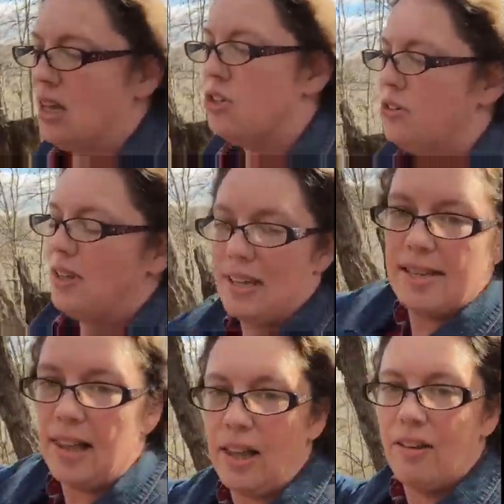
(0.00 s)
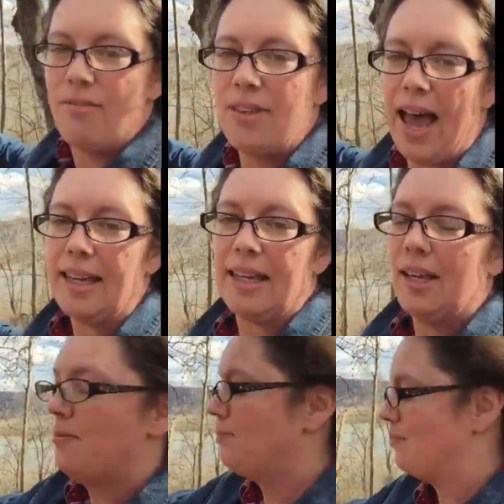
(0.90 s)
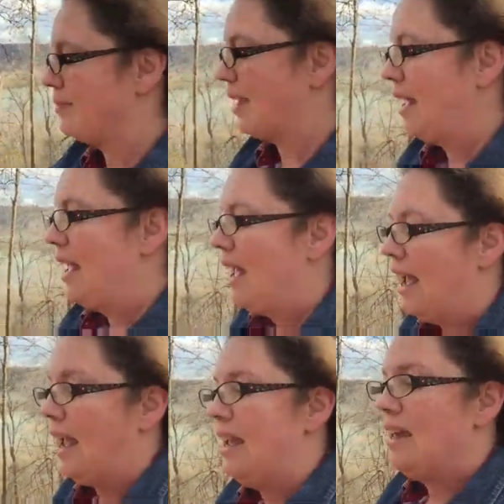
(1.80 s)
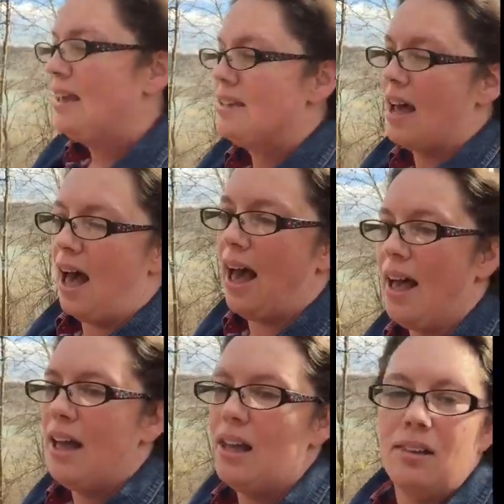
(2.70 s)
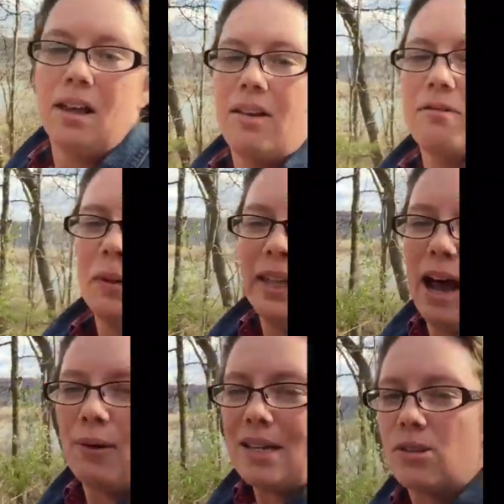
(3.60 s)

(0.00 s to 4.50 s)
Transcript: two things I love, hiking, and I love Malawi.